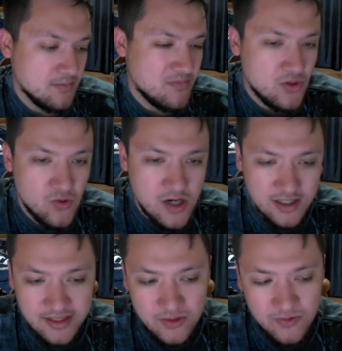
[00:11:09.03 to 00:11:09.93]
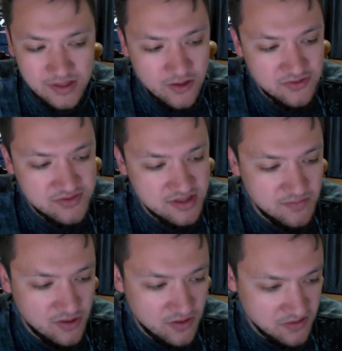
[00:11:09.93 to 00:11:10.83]
Milwaukee would host the
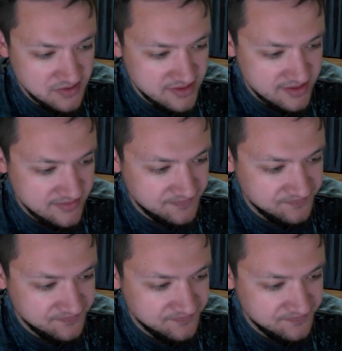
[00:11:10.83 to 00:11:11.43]
Bulls.